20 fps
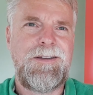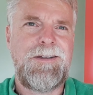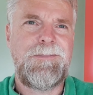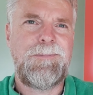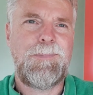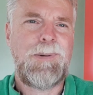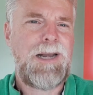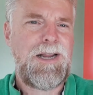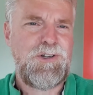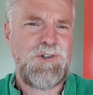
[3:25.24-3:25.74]

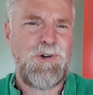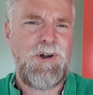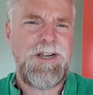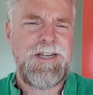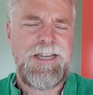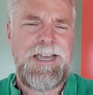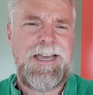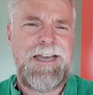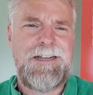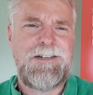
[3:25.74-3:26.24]
pleasure I
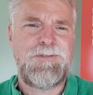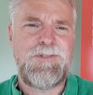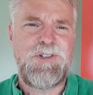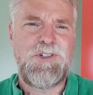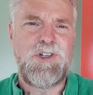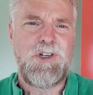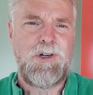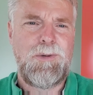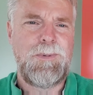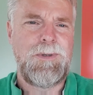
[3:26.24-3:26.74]
get out of a
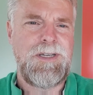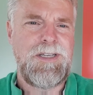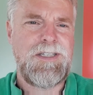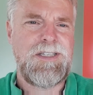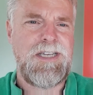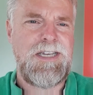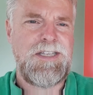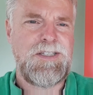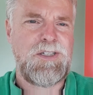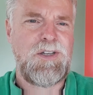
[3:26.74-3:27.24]
job,
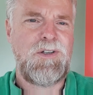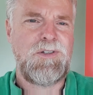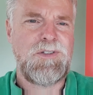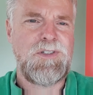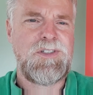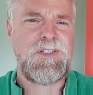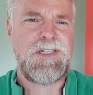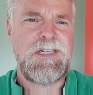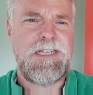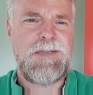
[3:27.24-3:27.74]
is
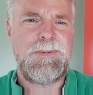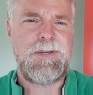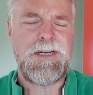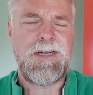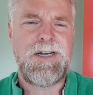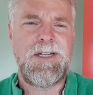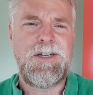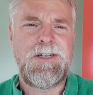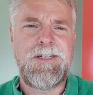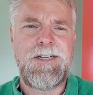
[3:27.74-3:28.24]
constantly being
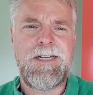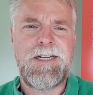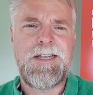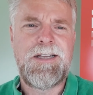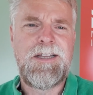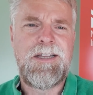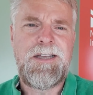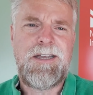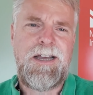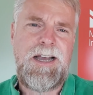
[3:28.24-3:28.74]
learning.
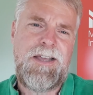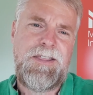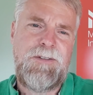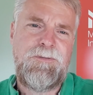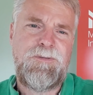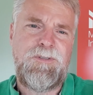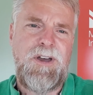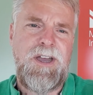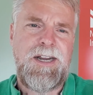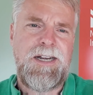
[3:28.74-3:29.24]
And then
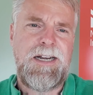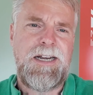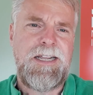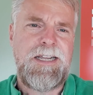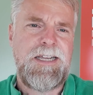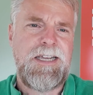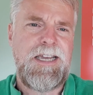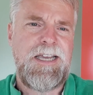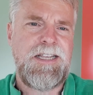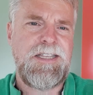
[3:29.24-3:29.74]

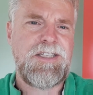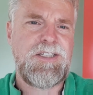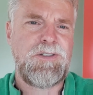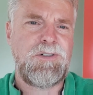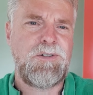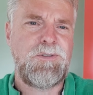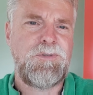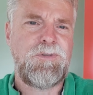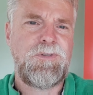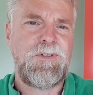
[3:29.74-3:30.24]
finally, it's sort
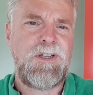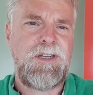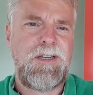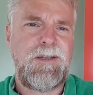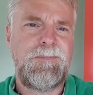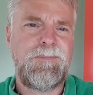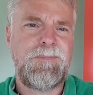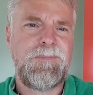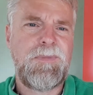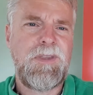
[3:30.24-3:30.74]

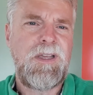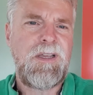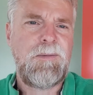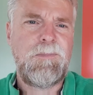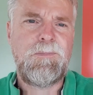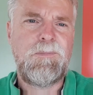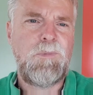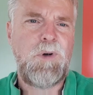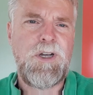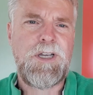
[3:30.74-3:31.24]
of
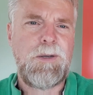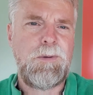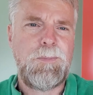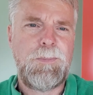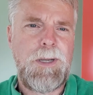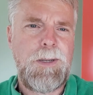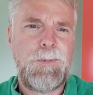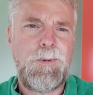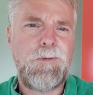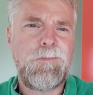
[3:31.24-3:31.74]
working with
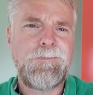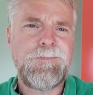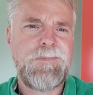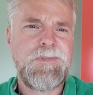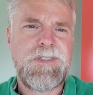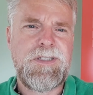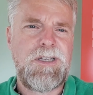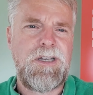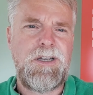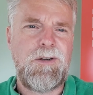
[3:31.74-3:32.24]
people.
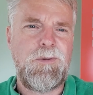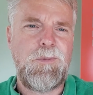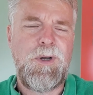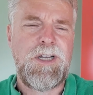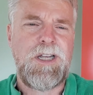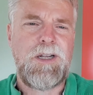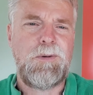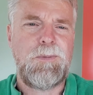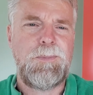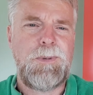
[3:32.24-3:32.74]
So
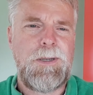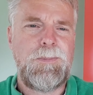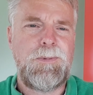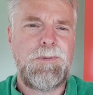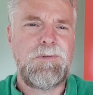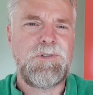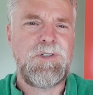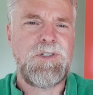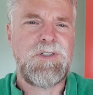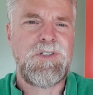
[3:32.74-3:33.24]
working with
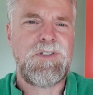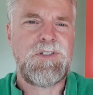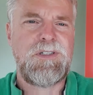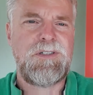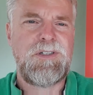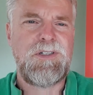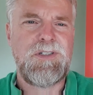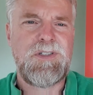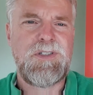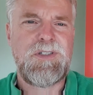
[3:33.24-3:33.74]
people
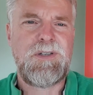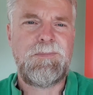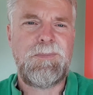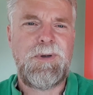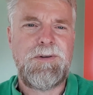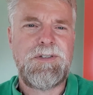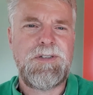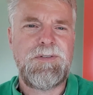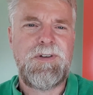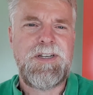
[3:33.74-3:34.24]
just
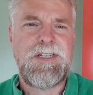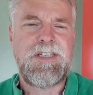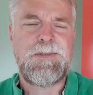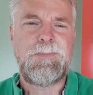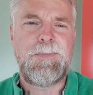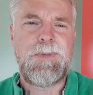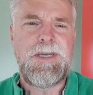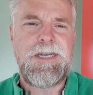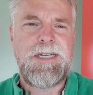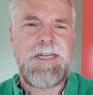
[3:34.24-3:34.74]
motivates
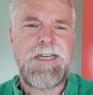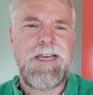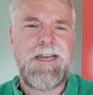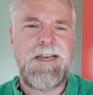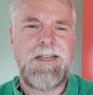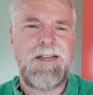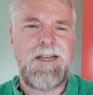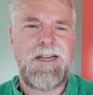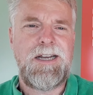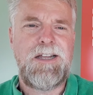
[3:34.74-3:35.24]
me,
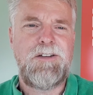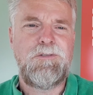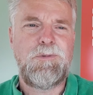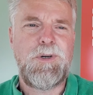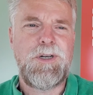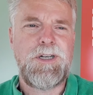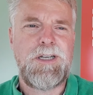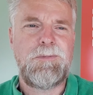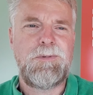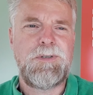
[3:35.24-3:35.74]
and I love
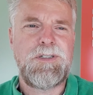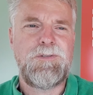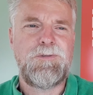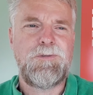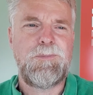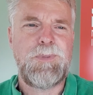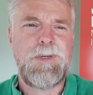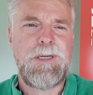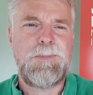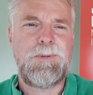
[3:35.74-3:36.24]
working with
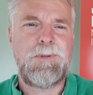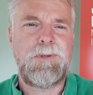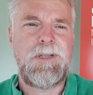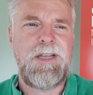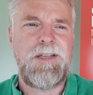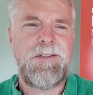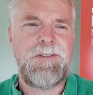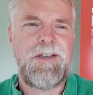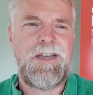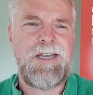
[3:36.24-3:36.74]
different people,
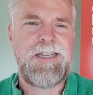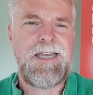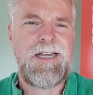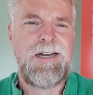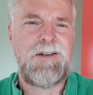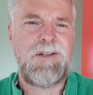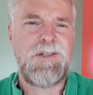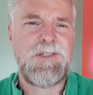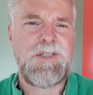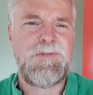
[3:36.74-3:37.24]
and I get
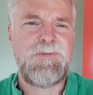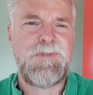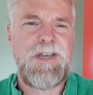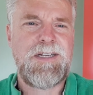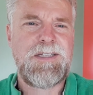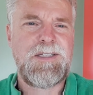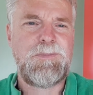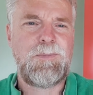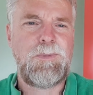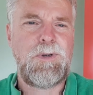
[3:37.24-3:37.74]
lots of
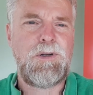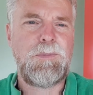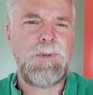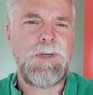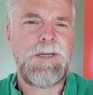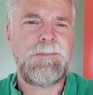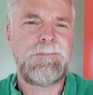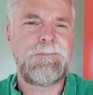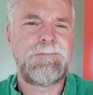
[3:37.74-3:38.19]
that at MOBIE.